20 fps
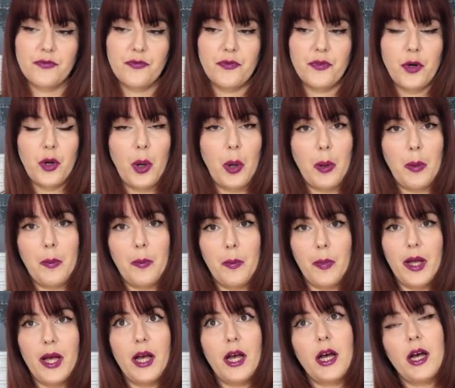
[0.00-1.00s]

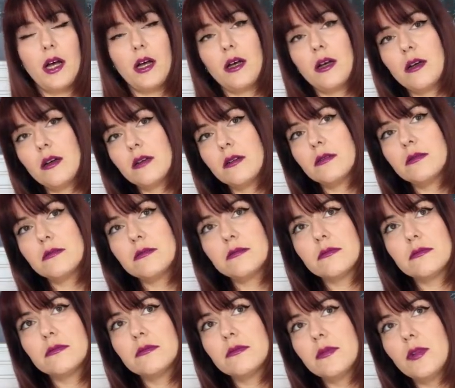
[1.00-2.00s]
from
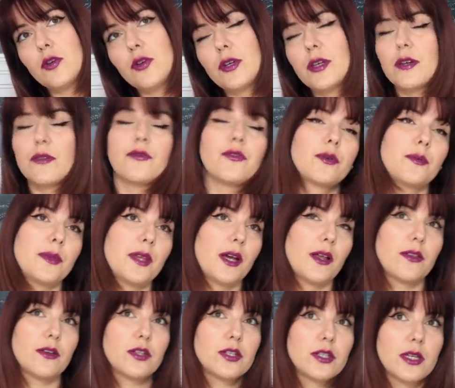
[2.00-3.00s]
looking from the
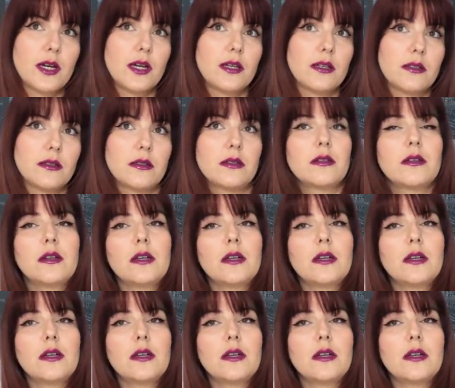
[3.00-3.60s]
other side.